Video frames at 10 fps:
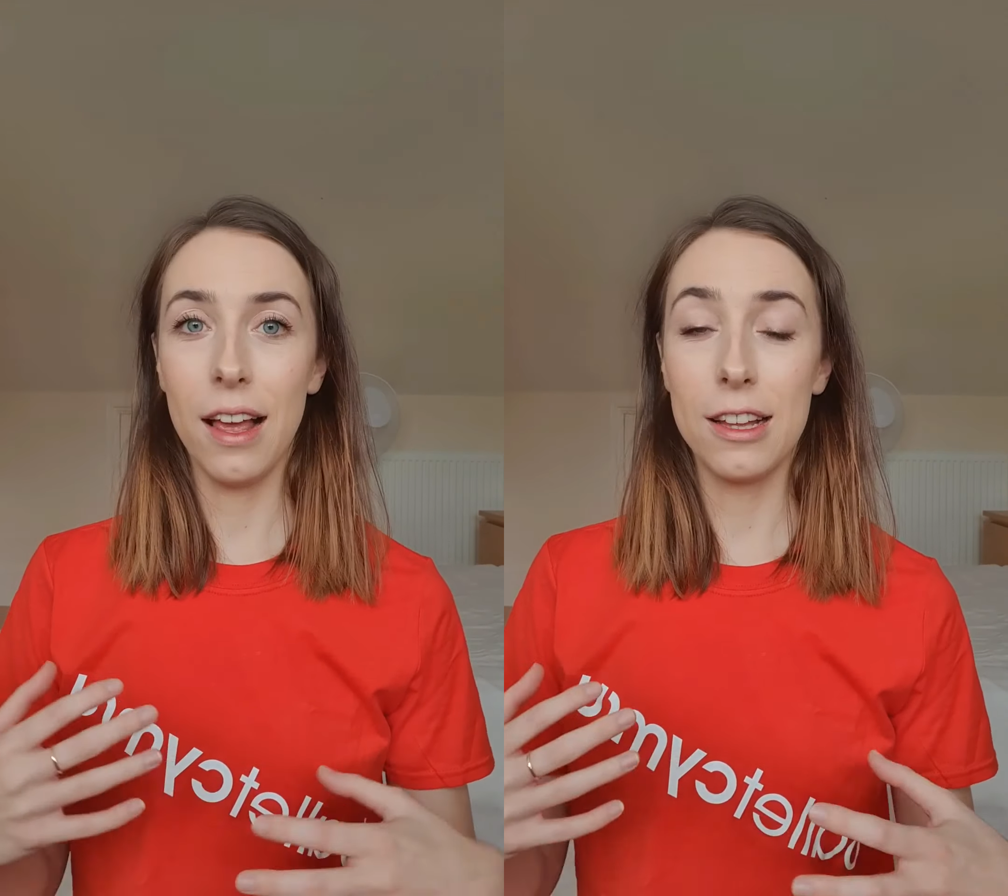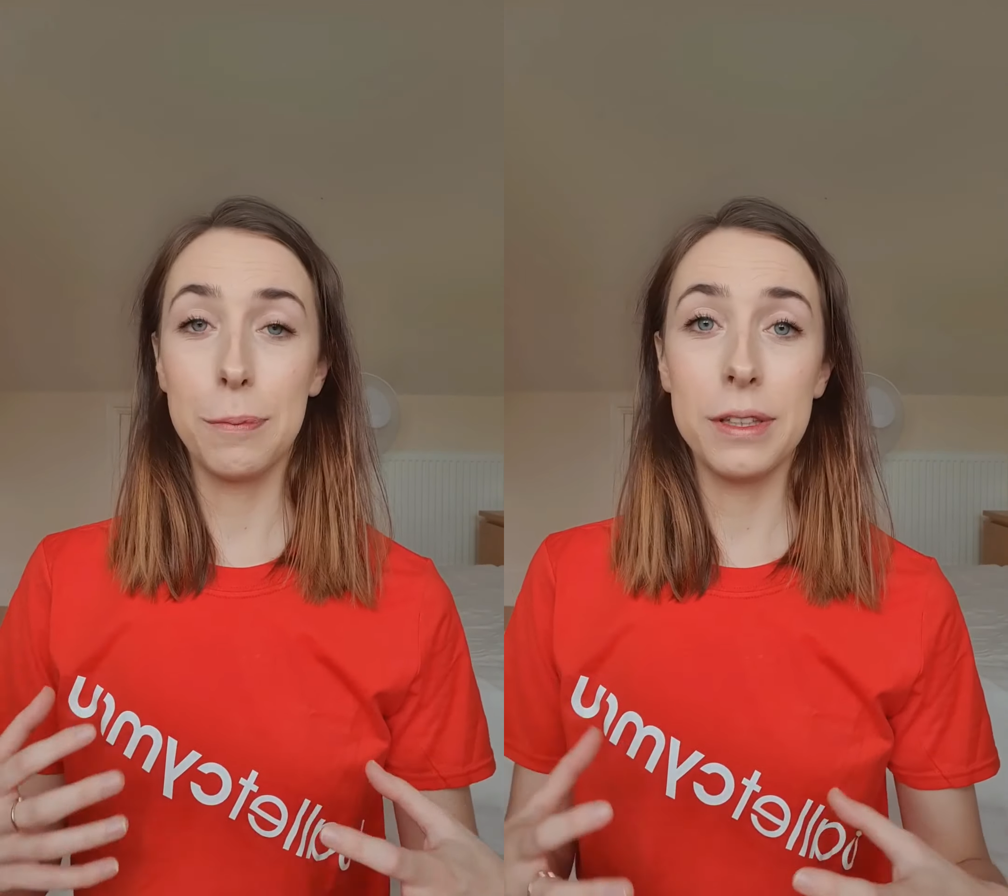
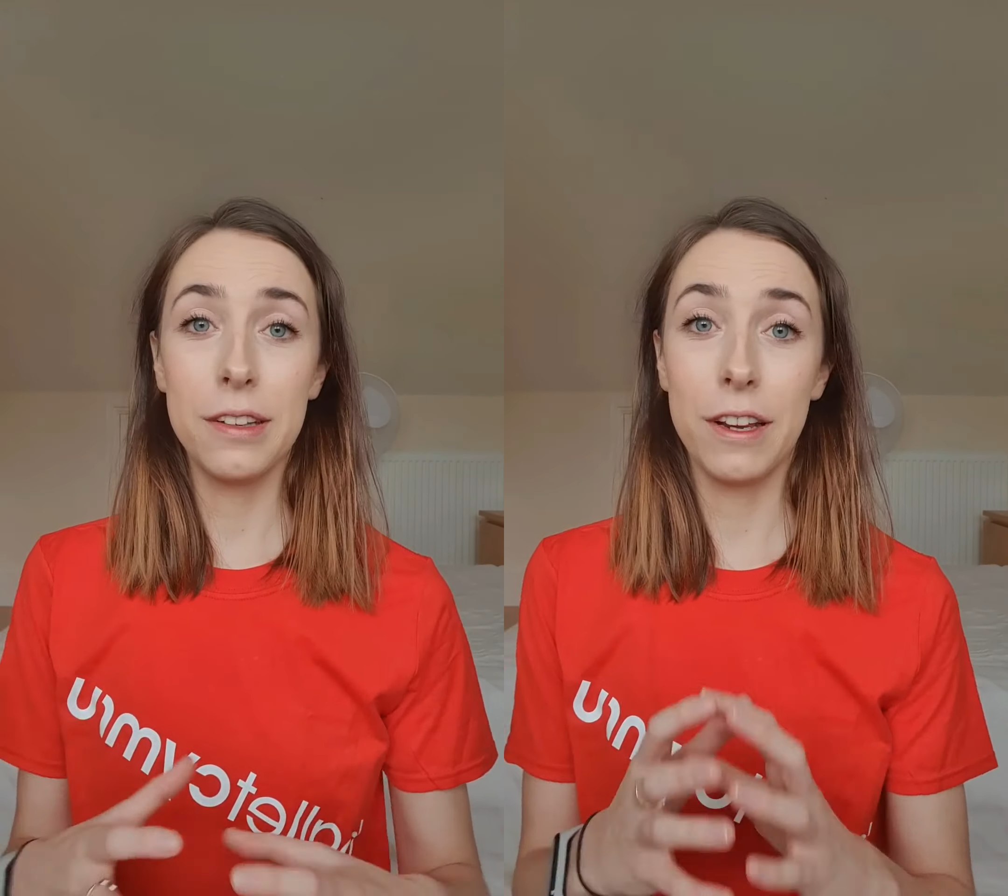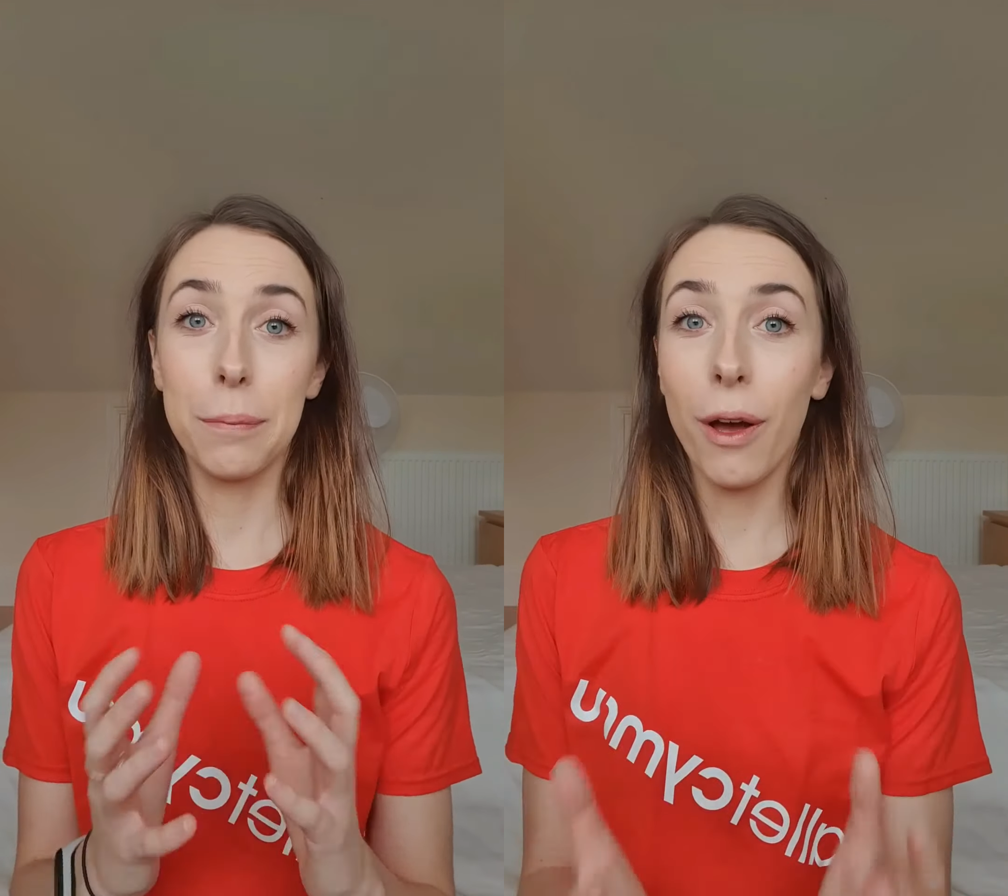a
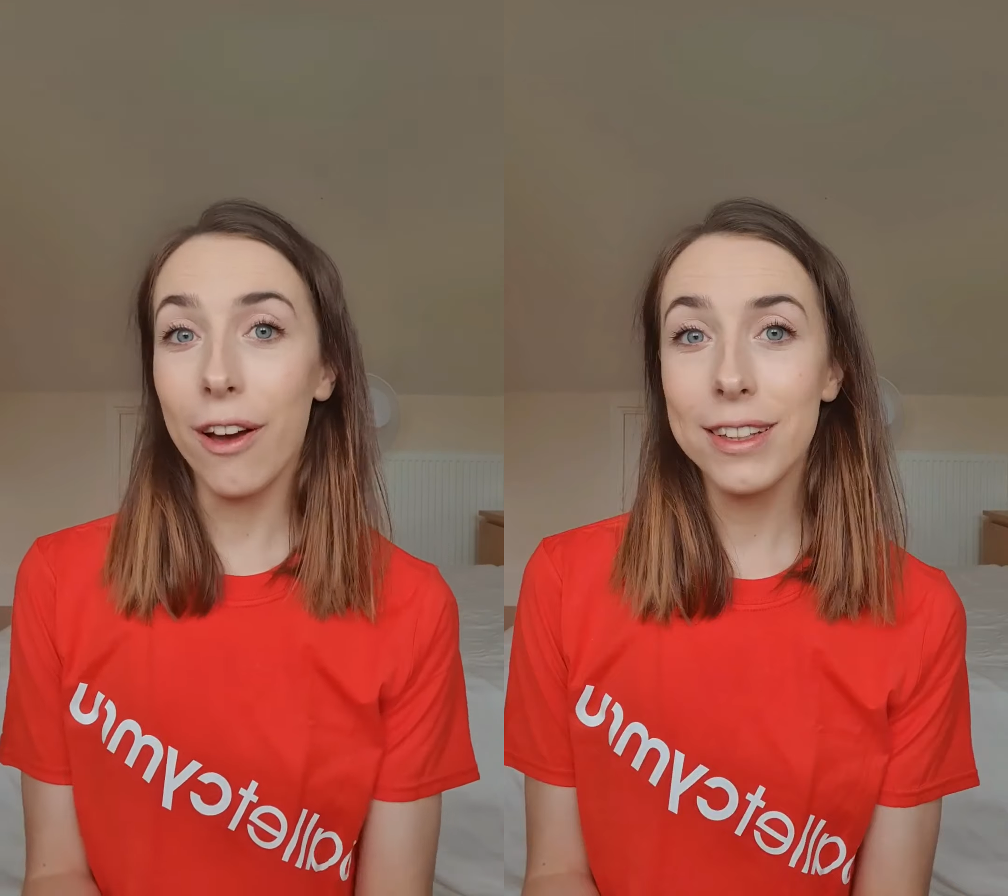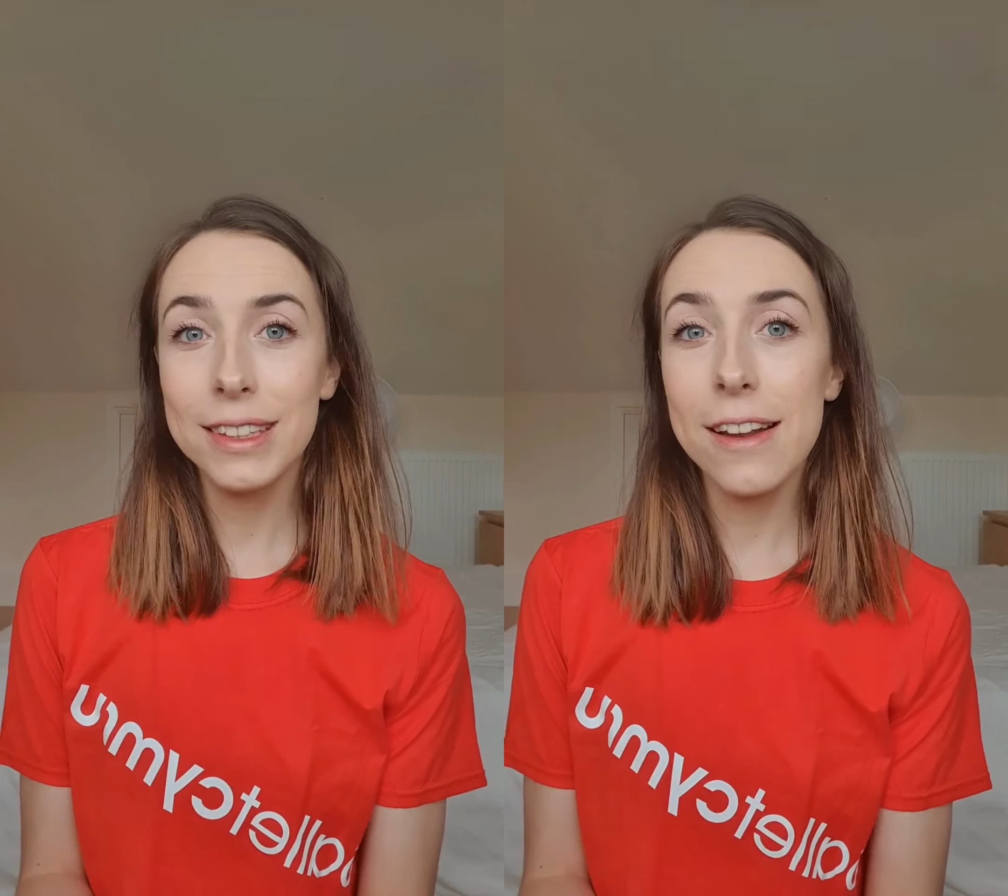specific
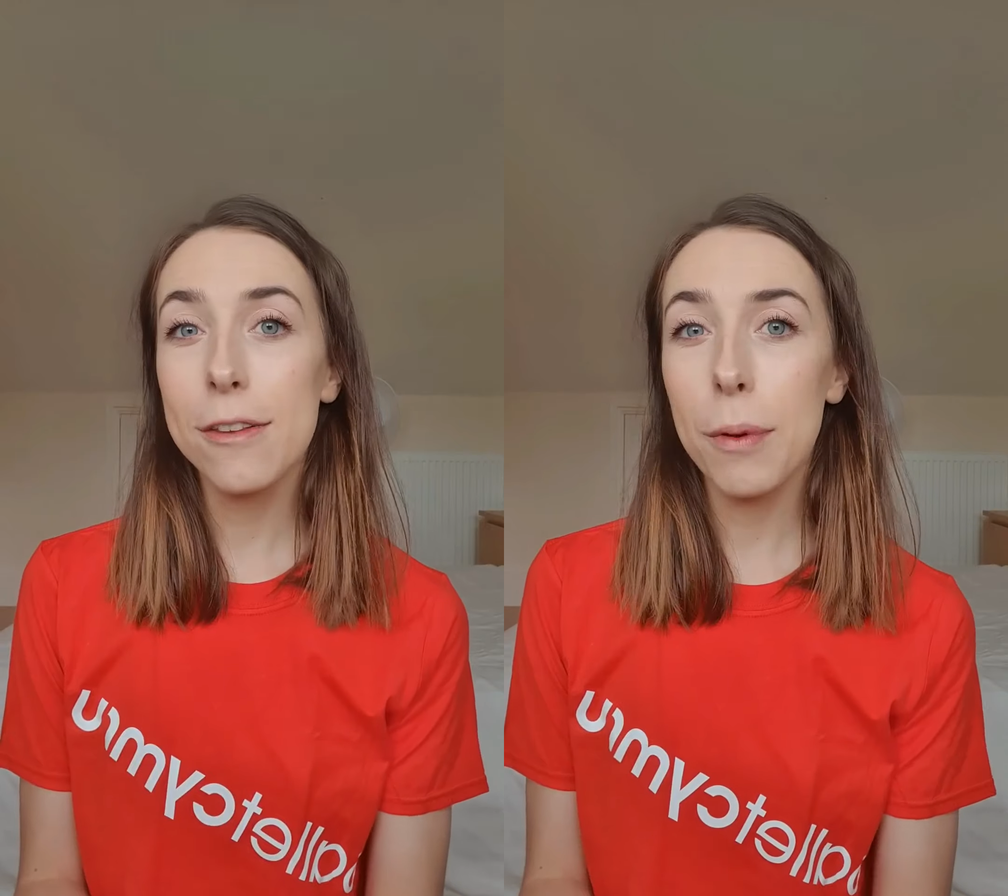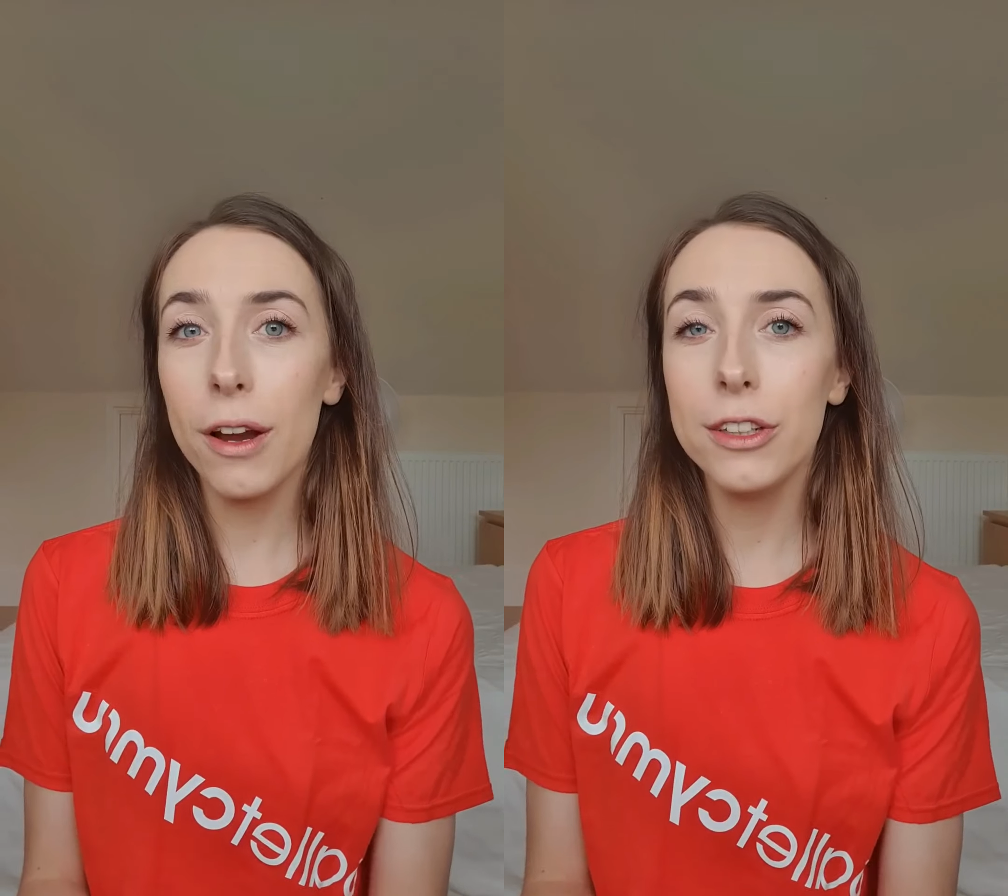person
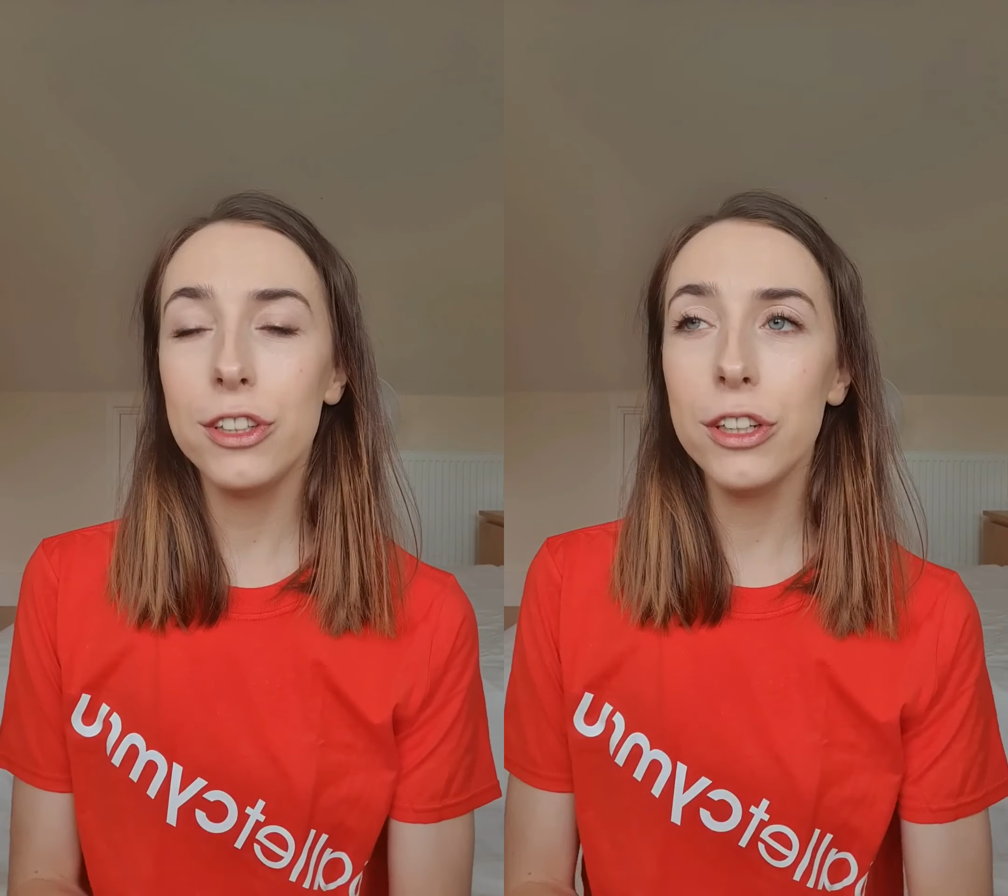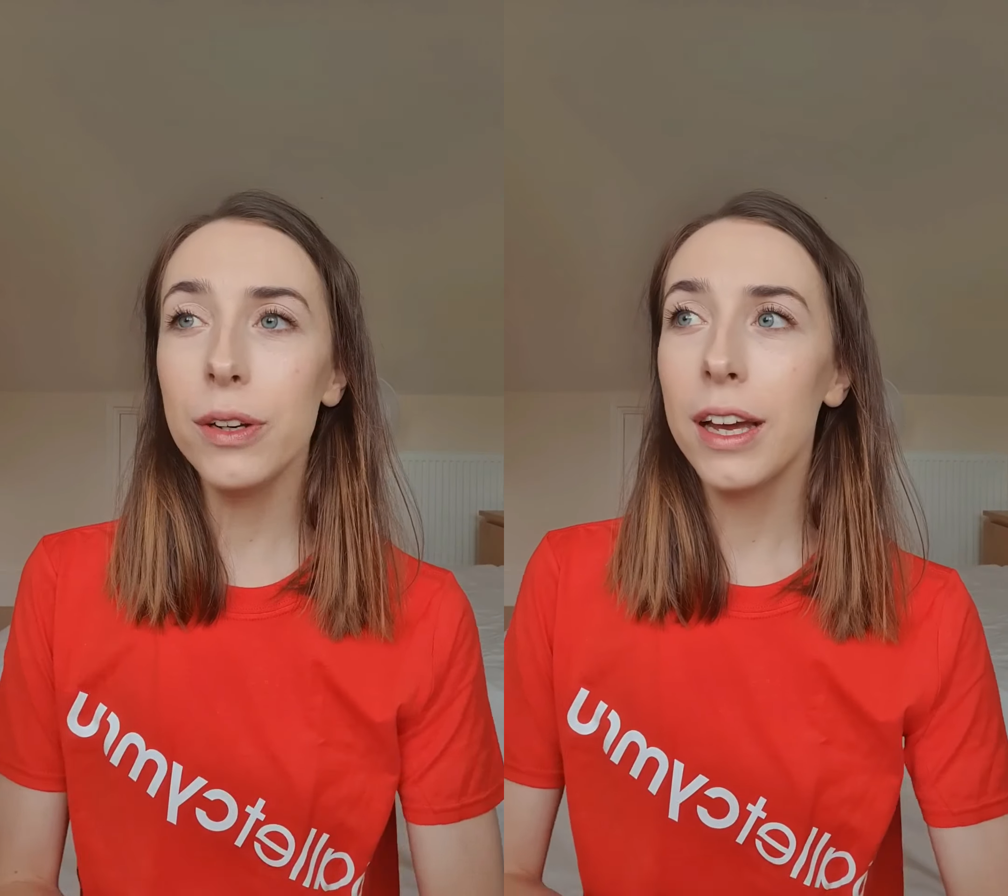inspired
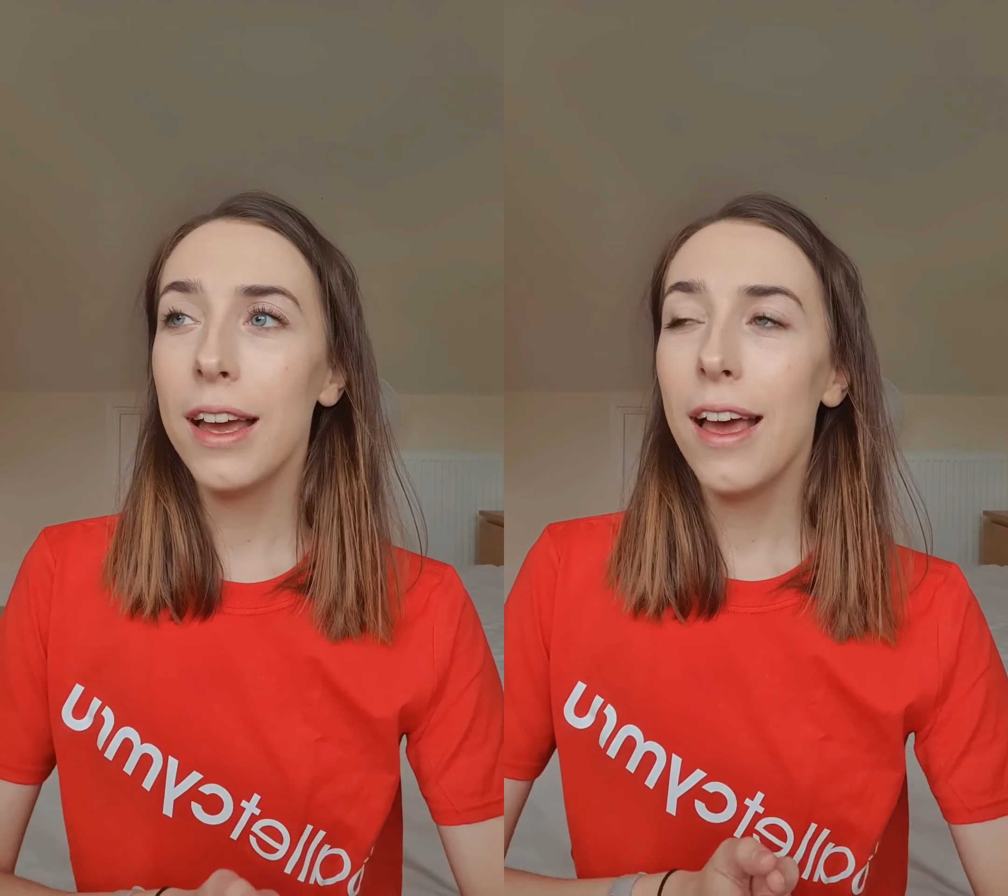you.